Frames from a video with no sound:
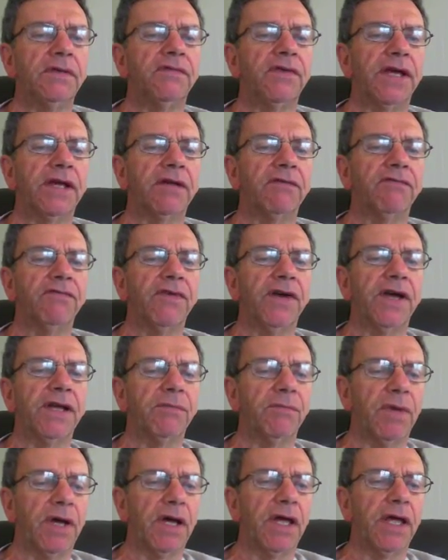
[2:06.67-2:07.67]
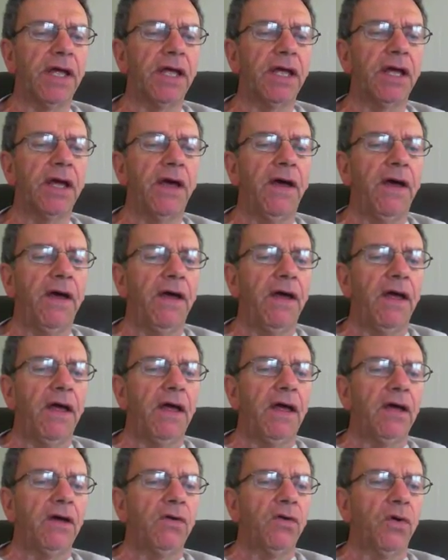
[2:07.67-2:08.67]
if I can find my
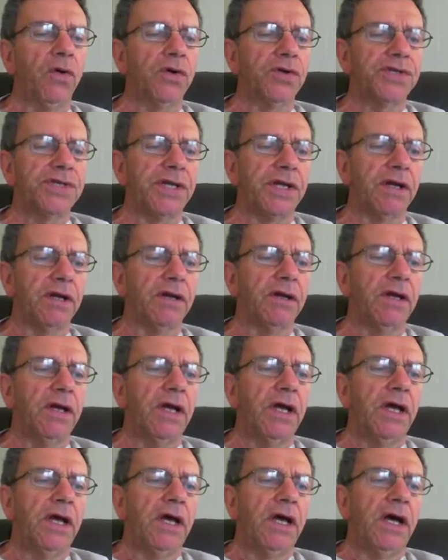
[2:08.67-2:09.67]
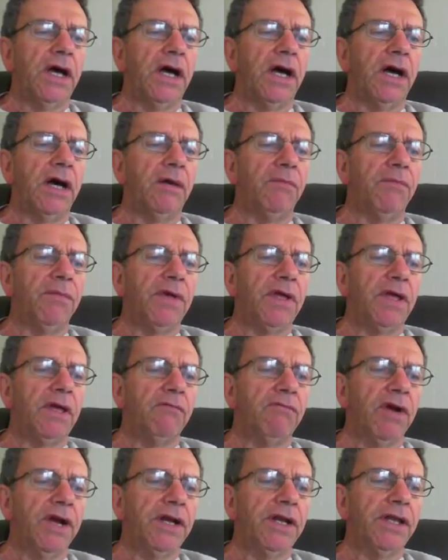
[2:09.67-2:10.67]
course here.
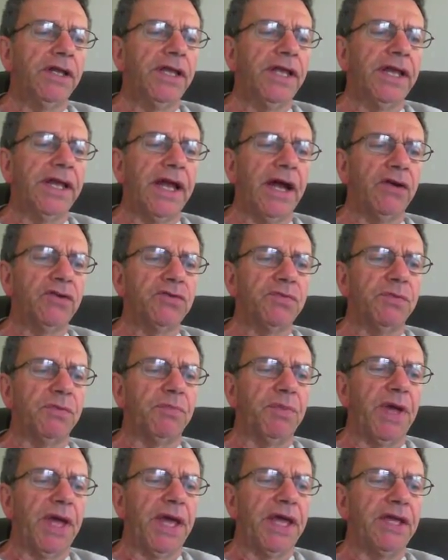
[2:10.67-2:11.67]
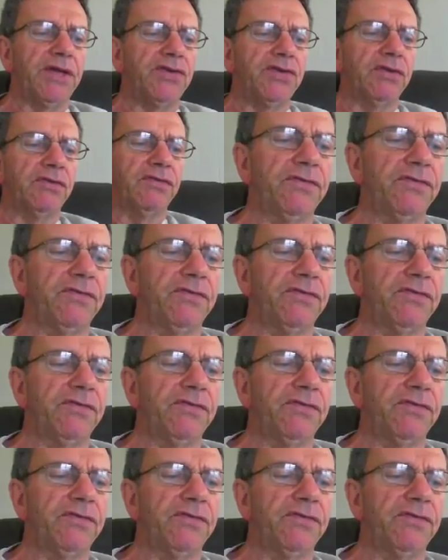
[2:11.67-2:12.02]
Right on the announcement page,